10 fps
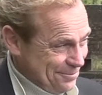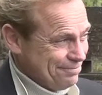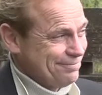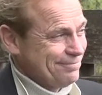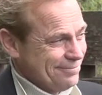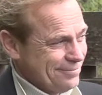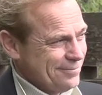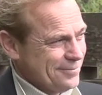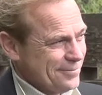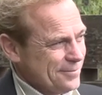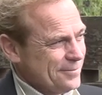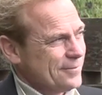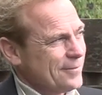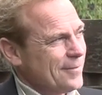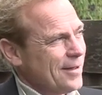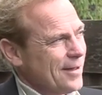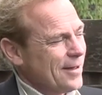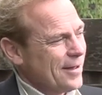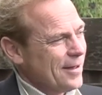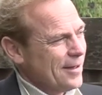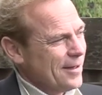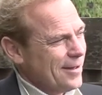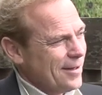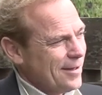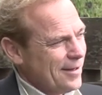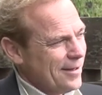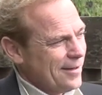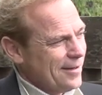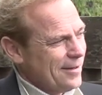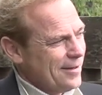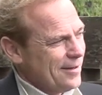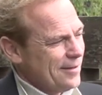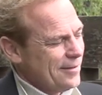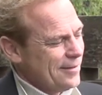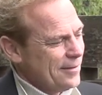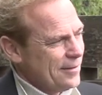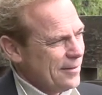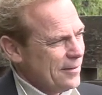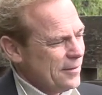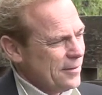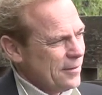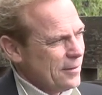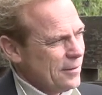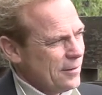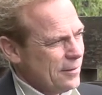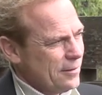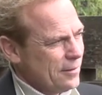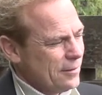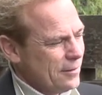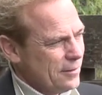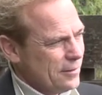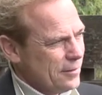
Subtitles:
(silent)